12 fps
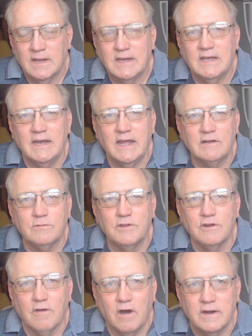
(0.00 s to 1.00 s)
Connect with
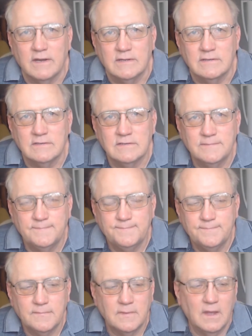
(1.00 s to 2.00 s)
your audience.
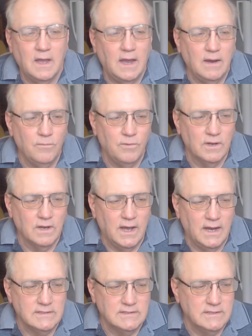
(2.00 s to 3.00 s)
I
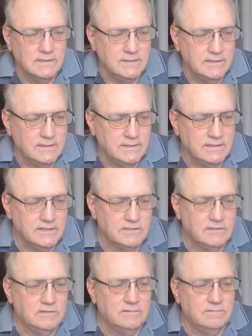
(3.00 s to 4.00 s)
realize that in
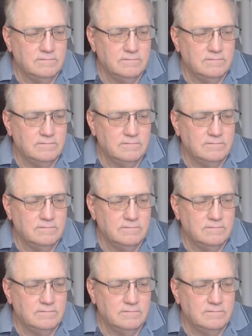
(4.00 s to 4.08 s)
this